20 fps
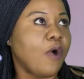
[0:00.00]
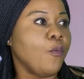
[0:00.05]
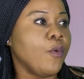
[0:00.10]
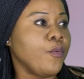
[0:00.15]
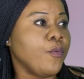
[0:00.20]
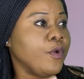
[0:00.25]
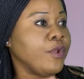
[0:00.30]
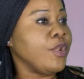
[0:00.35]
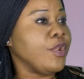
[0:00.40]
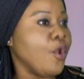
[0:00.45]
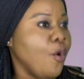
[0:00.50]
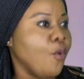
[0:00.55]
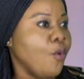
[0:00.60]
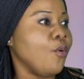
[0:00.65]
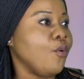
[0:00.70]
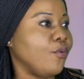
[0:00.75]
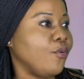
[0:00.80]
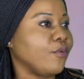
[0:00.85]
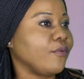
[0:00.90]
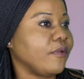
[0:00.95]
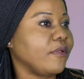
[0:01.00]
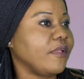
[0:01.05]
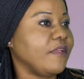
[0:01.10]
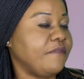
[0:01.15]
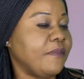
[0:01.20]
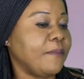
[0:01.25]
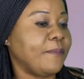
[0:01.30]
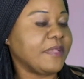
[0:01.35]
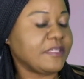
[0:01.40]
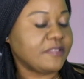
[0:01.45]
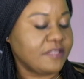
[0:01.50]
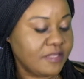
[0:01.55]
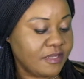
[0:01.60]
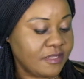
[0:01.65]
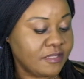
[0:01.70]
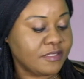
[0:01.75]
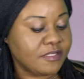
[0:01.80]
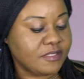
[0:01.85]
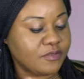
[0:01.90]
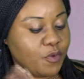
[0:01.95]
we will know if the person
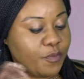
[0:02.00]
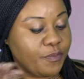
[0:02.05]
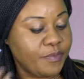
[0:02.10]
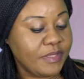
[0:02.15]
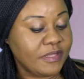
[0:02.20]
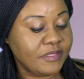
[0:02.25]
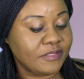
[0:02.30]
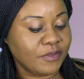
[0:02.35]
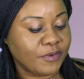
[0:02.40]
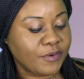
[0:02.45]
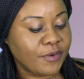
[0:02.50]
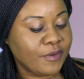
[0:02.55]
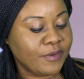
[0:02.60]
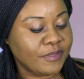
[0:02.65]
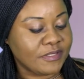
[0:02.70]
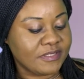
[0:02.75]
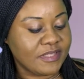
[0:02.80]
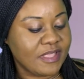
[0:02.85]
is obese or not.